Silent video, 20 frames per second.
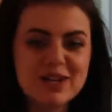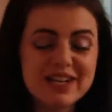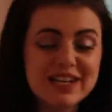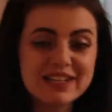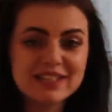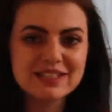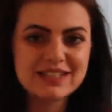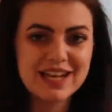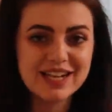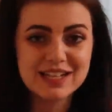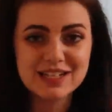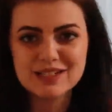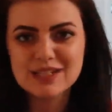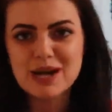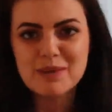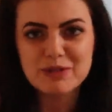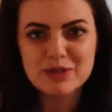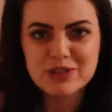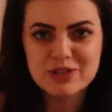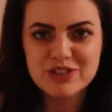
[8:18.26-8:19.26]
want to take this
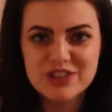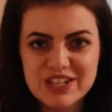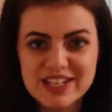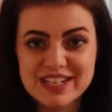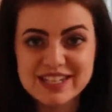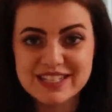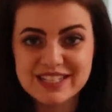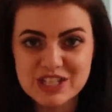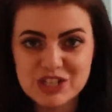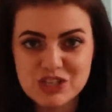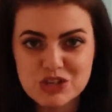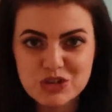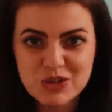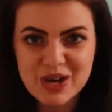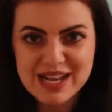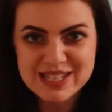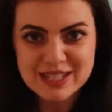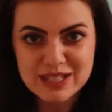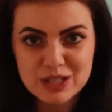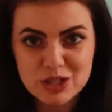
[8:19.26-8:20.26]
opportunity to teach you
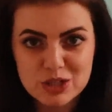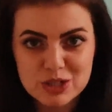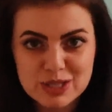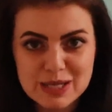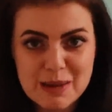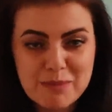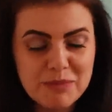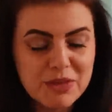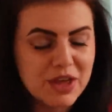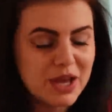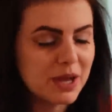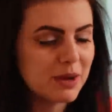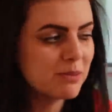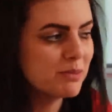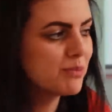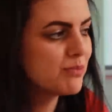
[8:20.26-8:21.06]
guys a little something.